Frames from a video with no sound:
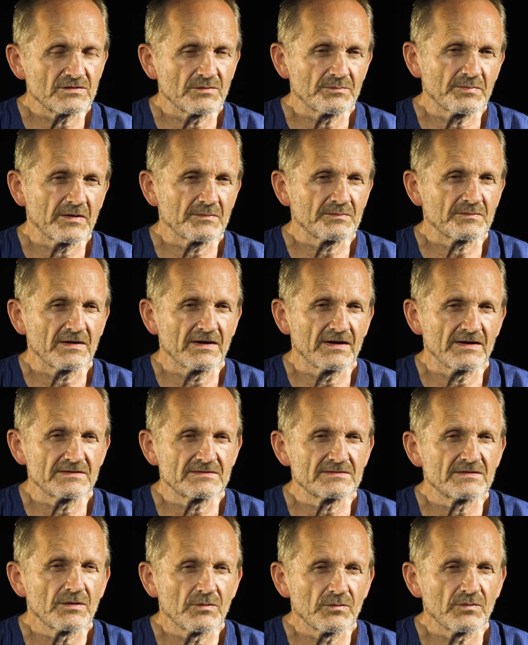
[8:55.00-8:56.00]
or
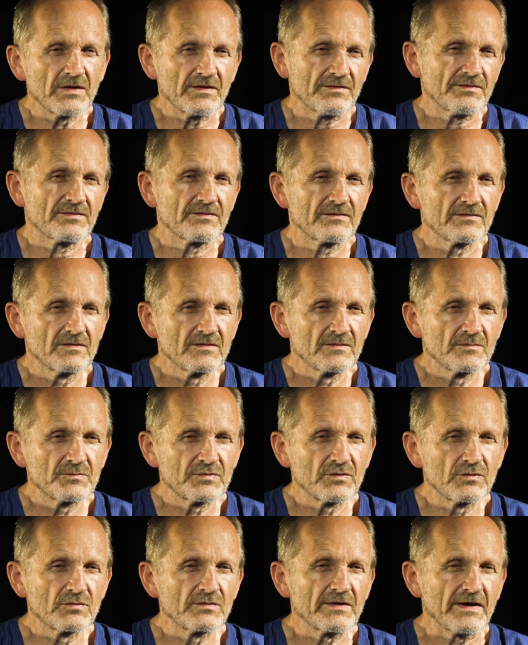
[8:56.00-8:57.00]
peptides with
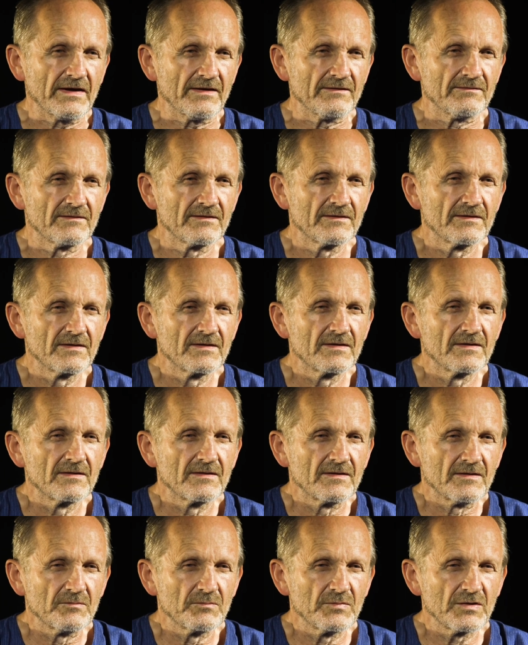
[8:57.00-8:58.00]
proline.
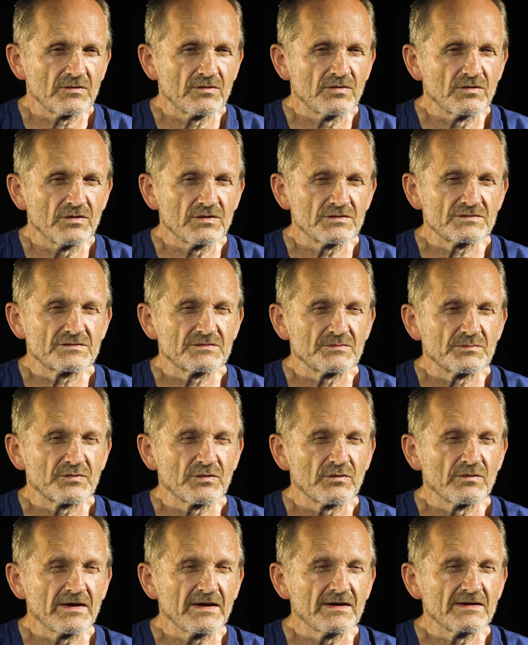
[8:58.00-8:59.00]
Because
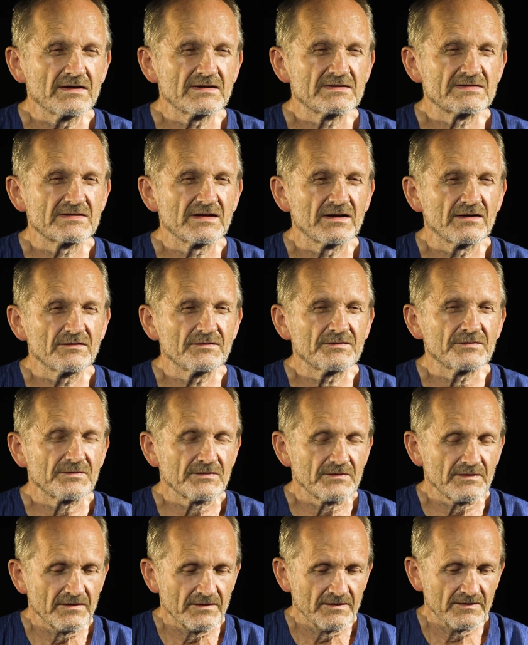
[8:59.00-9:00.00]
proline
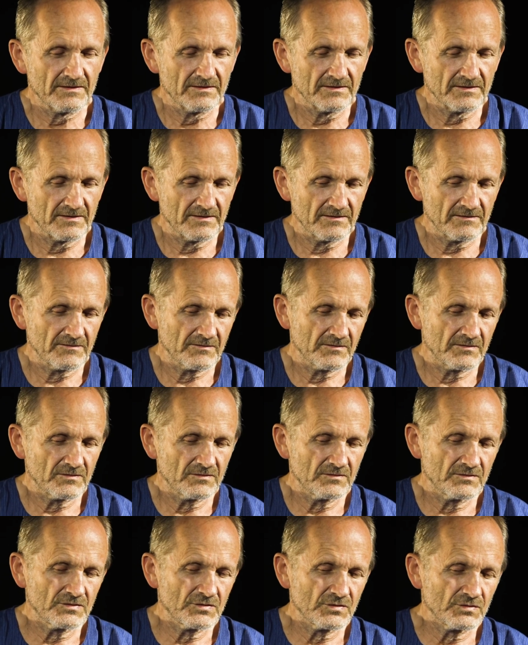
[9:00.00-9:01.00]
itself,
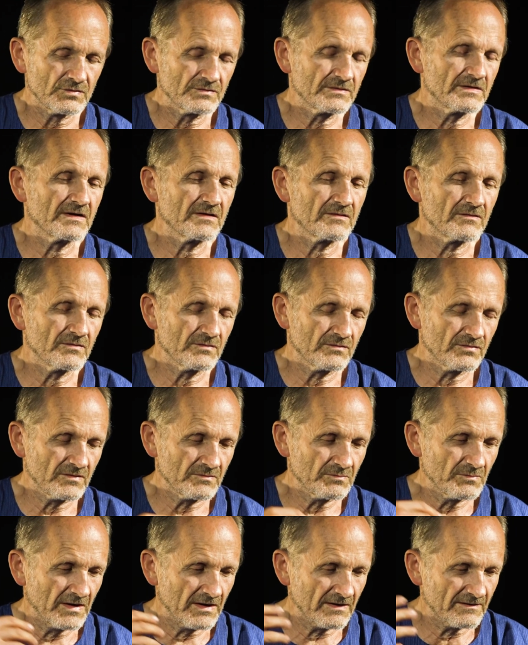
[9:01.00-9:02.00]
due to
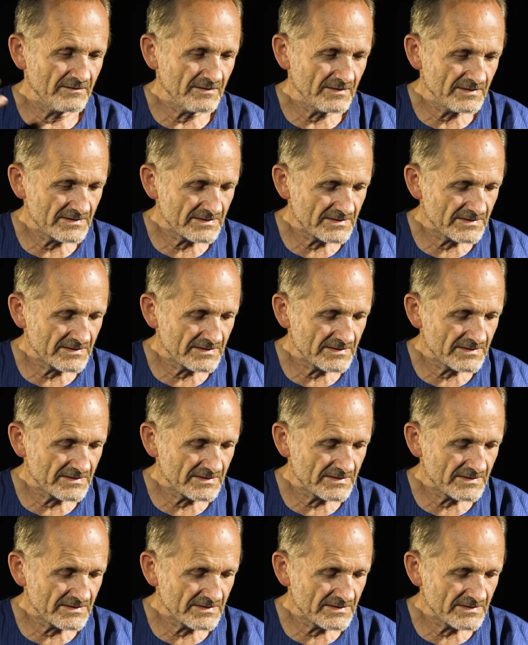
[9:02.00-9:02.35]
it makes this